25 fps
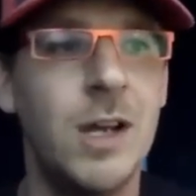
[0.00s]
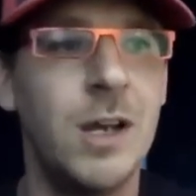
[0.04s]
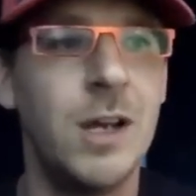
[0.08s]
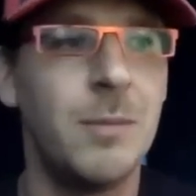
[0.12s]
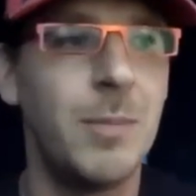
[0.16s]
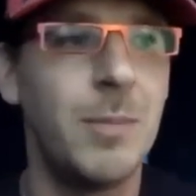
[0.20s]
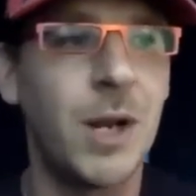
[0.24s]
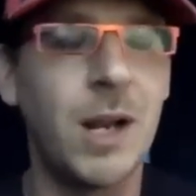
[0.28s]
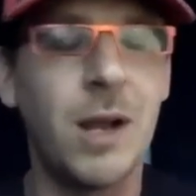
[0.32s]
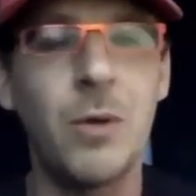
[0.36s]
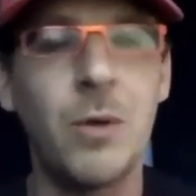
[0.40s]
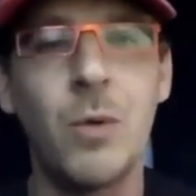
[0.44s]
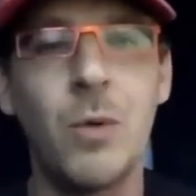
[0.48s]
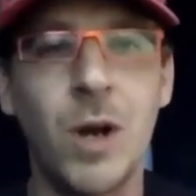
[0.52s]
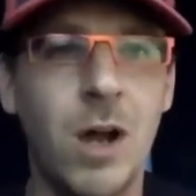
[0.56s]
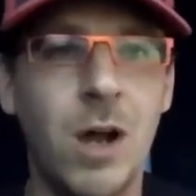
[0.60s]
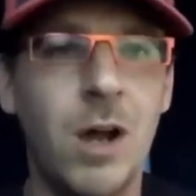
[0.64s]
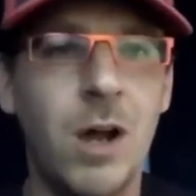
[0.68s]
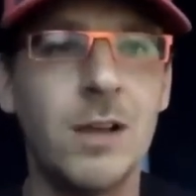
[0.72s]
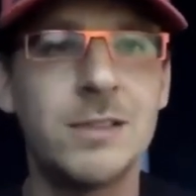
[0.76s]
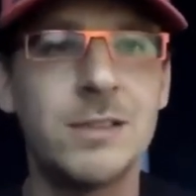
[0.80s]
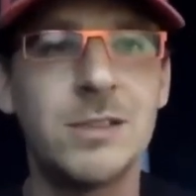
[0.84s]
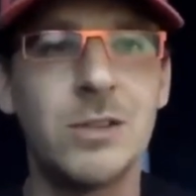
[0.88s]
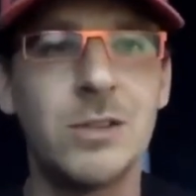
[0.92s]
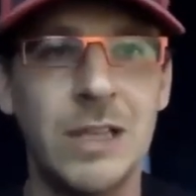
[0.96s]
but I want to
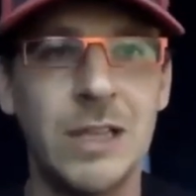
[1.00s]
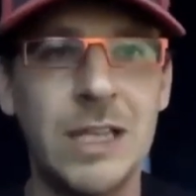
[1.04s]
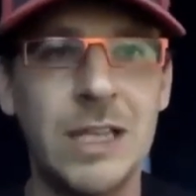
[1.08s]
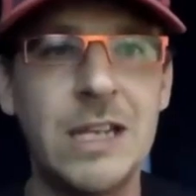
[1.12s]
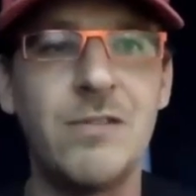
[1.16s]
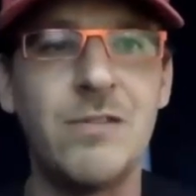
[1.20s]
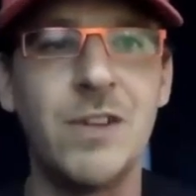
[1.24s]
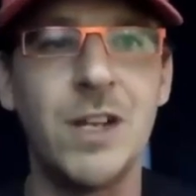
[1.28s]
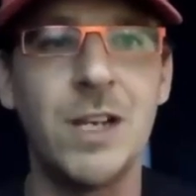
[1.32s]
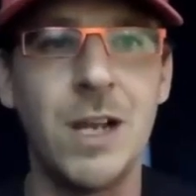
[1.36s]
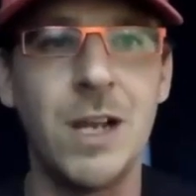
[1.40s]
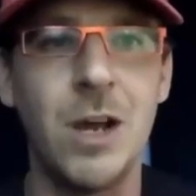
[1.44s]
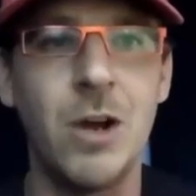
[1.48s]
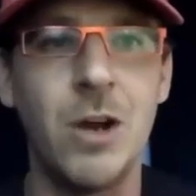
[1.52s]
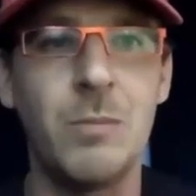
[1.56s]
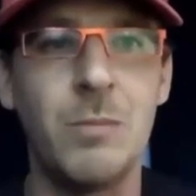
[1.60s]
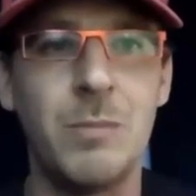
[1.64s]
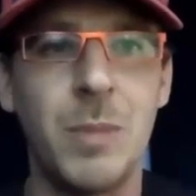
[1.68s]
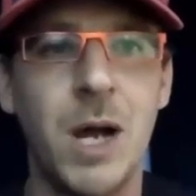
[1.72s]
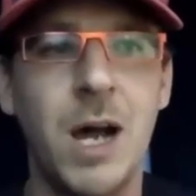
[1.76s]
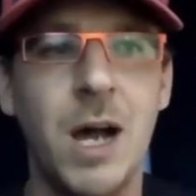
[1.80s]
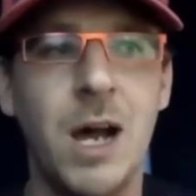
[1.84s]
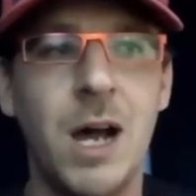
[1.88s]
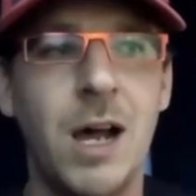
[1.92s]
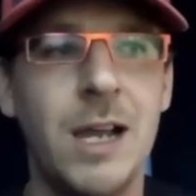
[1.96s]
also leave a note
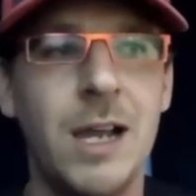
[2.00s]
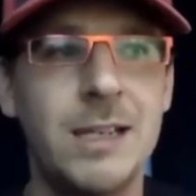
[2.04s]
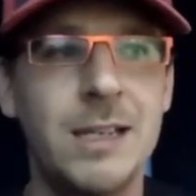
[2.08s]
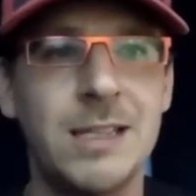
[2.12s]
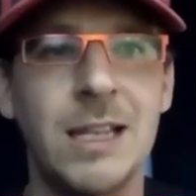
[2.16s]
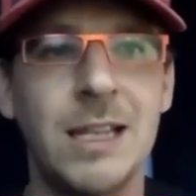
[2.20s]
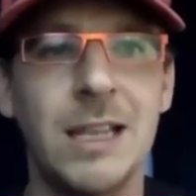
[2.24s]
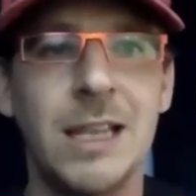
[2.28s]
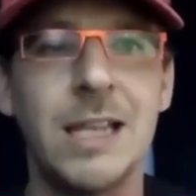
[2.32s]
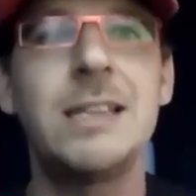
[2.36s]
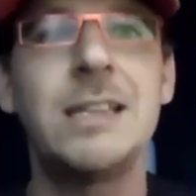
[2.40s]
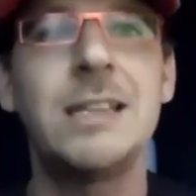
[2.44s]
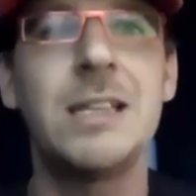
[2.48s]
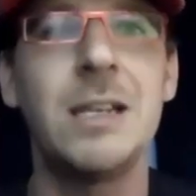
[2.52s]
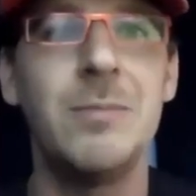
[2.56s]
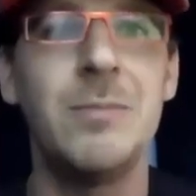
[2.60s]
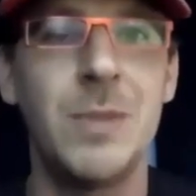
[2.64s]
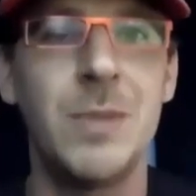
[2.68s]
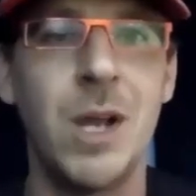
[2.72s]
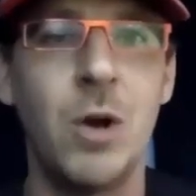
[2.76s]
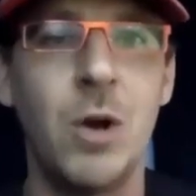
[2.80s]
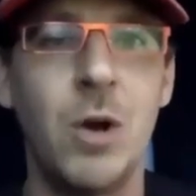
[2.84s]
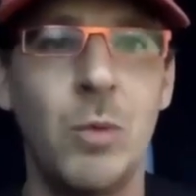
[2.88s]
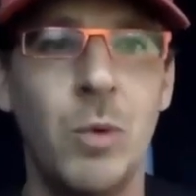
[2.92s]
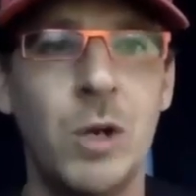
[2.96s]
behind to let them
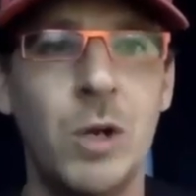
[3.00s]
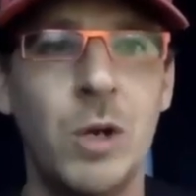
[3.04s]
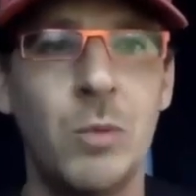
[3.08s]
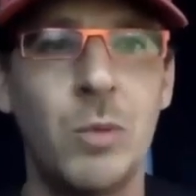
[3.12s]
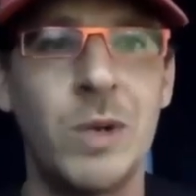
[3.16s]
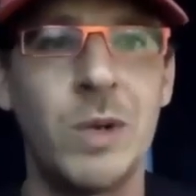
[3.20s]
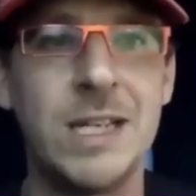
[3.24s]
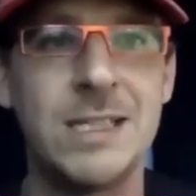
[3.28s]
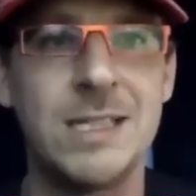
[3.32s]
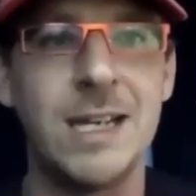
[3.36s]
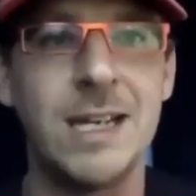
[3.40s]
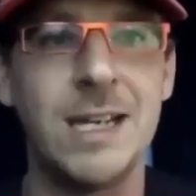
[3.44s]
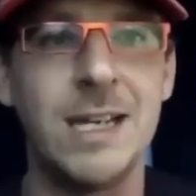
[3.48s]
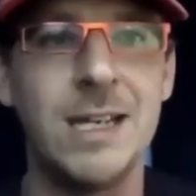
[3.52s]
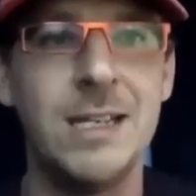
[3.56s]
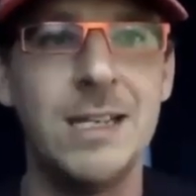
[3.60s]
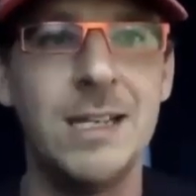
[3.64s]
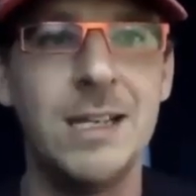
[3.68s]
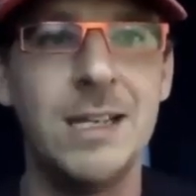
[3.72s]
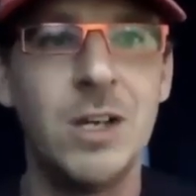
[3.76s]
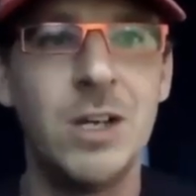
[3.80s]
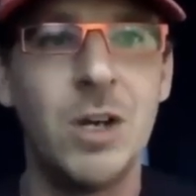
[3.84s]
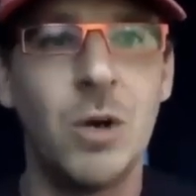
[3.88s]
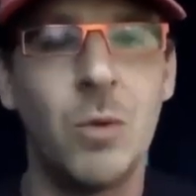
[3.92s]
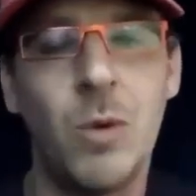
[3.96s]
know what we did,
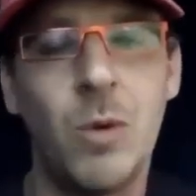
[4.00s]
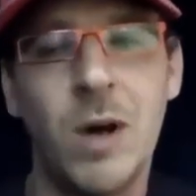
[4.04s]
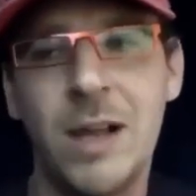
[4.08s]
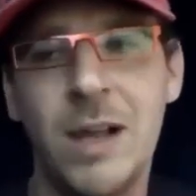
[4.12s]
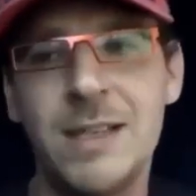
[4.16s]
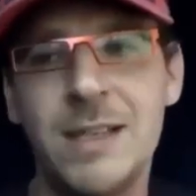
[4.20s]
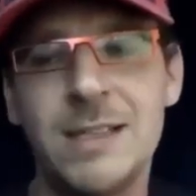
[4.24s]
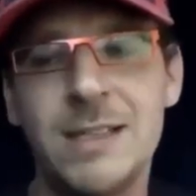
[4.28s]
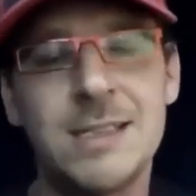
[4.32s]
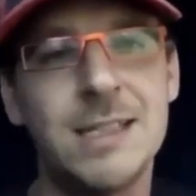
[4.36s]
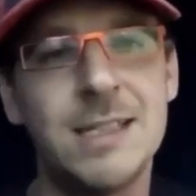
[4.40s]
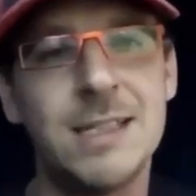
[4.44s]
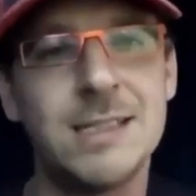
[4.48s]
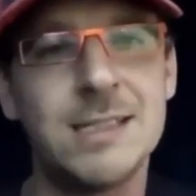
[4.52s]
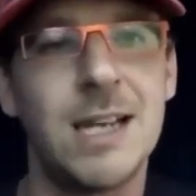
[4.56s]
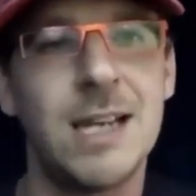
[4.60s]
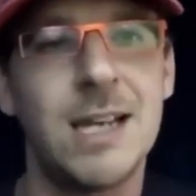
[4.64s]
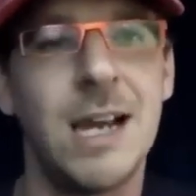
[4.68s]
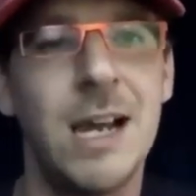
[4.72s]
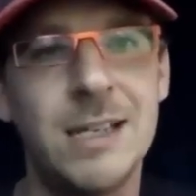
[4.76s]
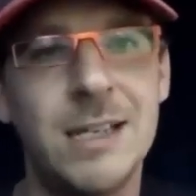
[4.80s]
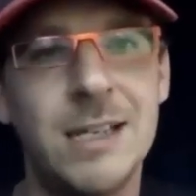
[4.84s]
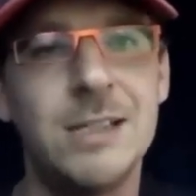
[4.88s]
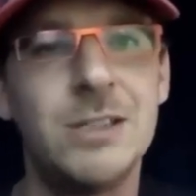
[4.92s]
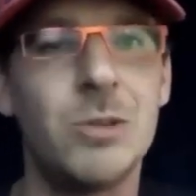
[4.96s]
why this gets
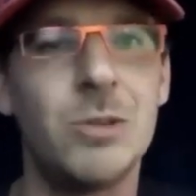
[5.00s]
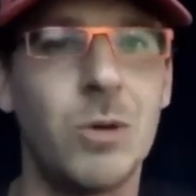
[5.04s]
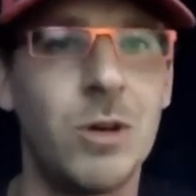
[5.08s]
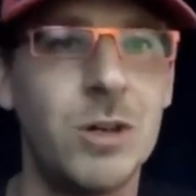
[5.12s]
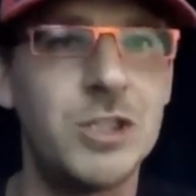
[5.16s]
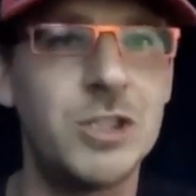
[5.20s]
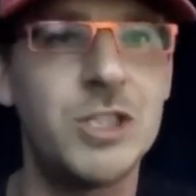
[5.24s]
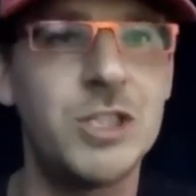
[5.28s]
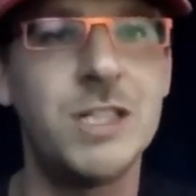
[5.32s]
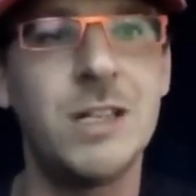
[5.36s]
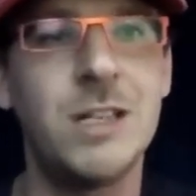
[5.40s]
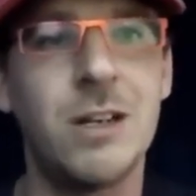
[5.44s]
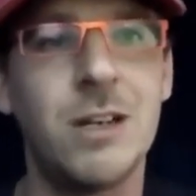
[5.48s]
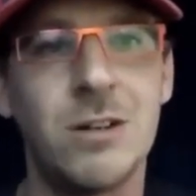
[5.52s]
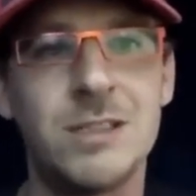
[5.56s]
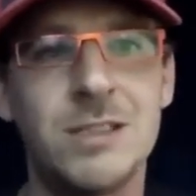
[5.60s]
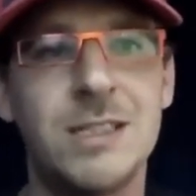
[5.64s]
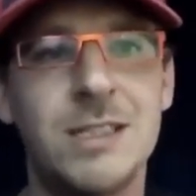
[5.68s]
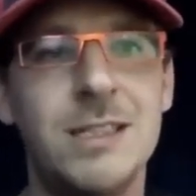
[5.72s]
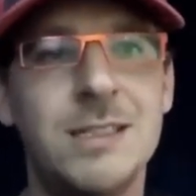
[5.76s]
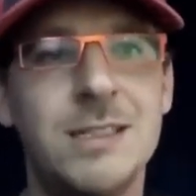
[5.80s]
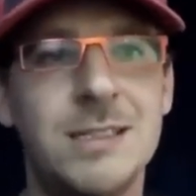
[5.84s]
tied into our GRC